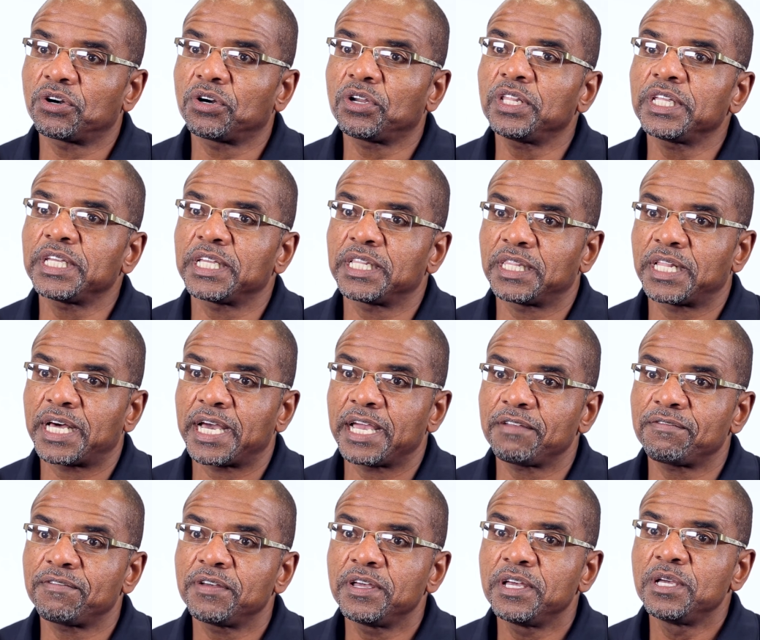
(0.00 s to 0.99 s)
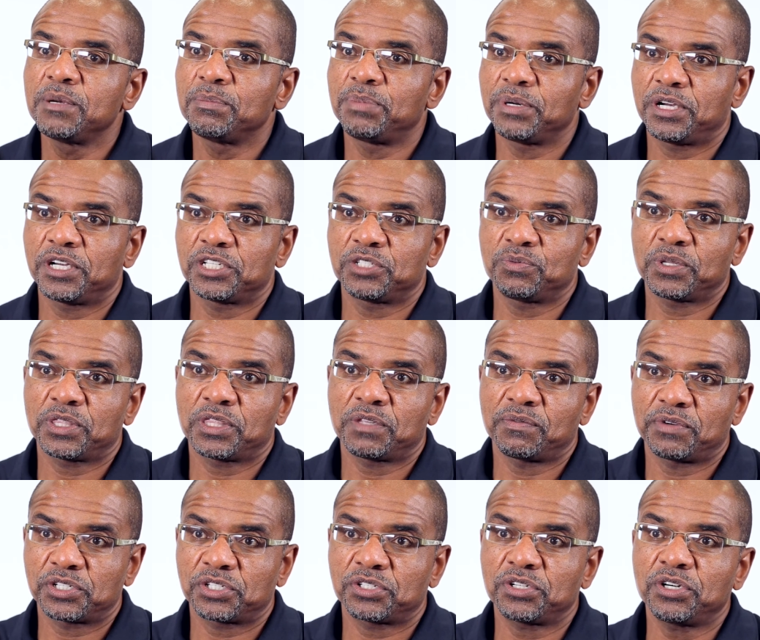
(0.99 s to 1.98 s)
early in life, because what the
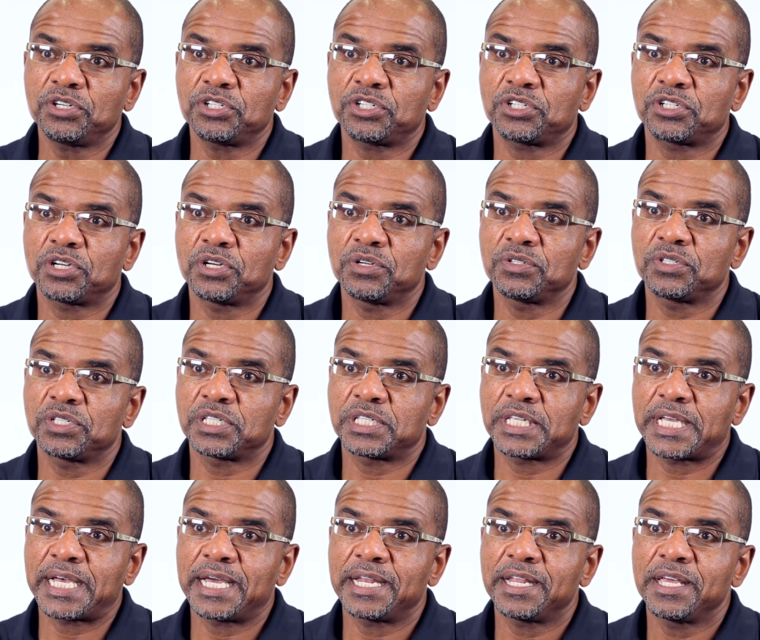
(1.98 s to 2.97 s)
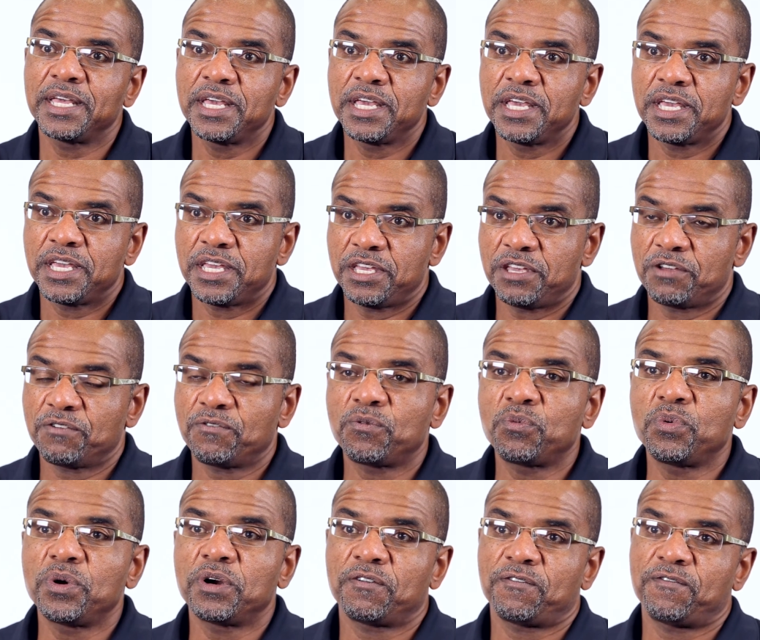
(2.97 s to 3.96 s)
research shows is that
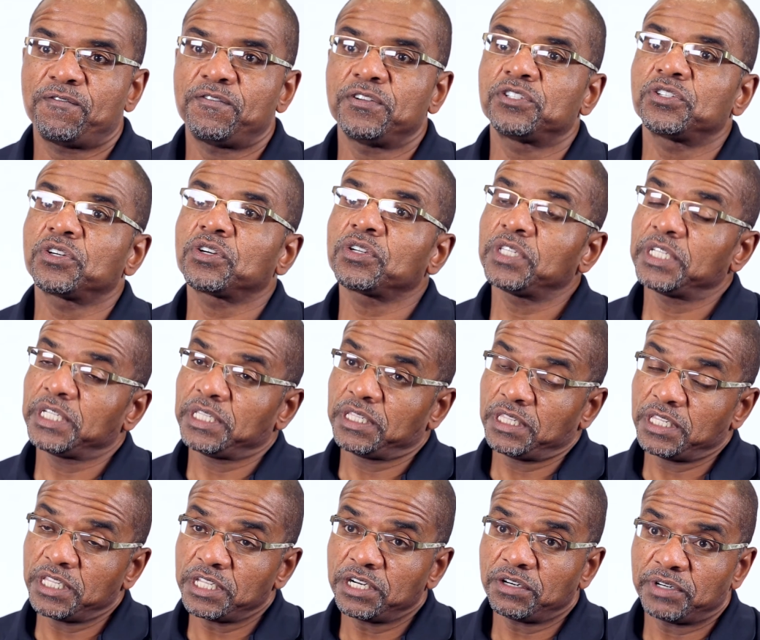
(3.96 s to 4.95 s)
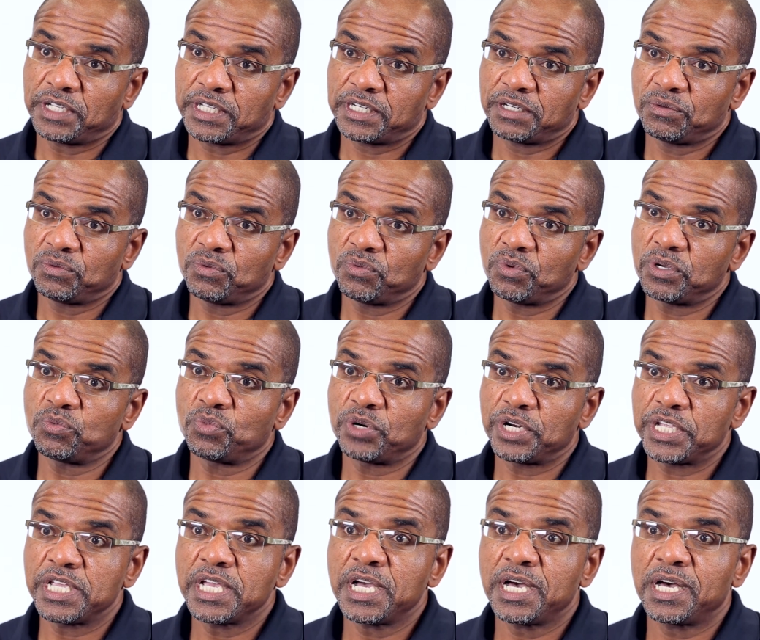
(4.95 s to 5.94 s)
if we're physically literate when
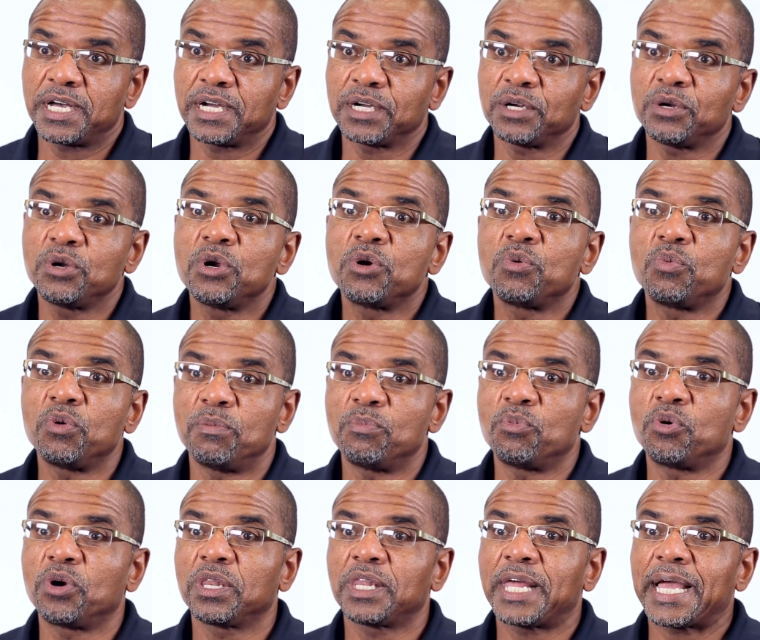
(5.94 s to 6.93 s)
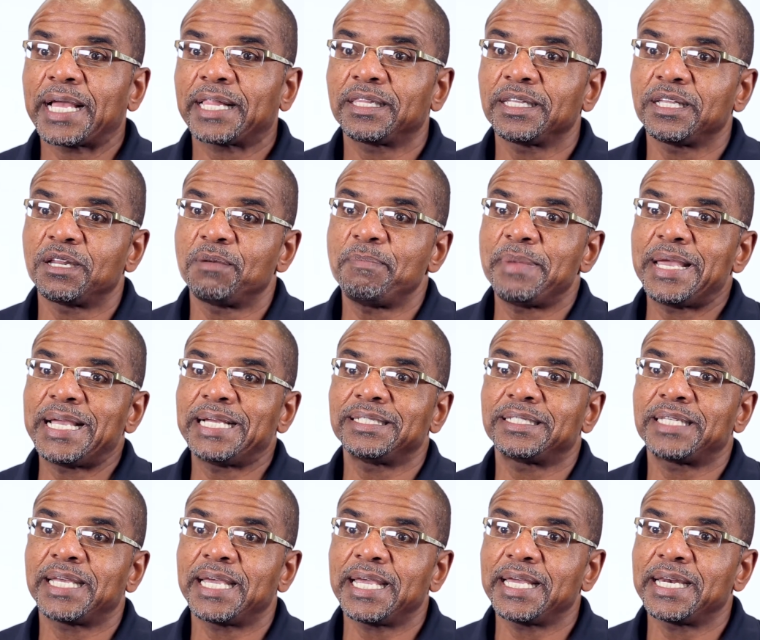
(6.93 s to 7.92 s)
we're young, we're more likely to
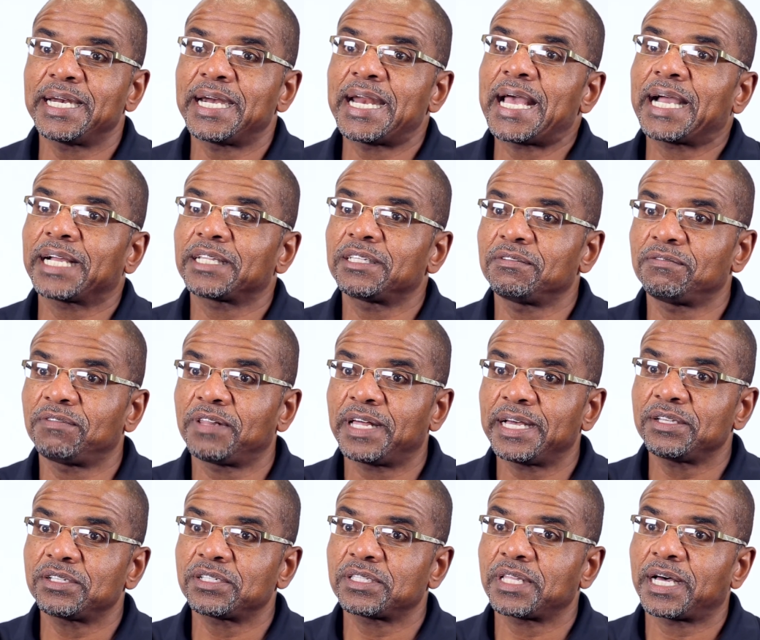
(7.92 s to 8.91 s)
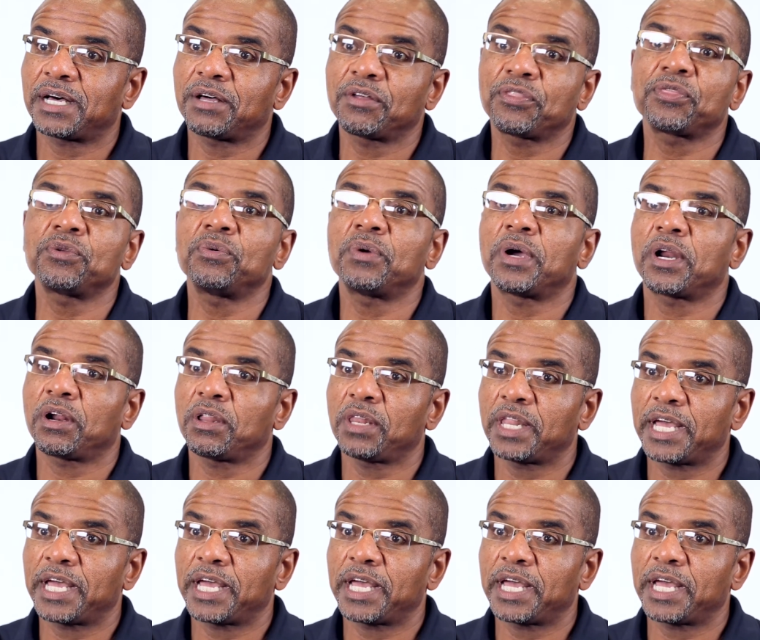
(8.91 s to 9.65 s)
maintain an active lifestyle throughout our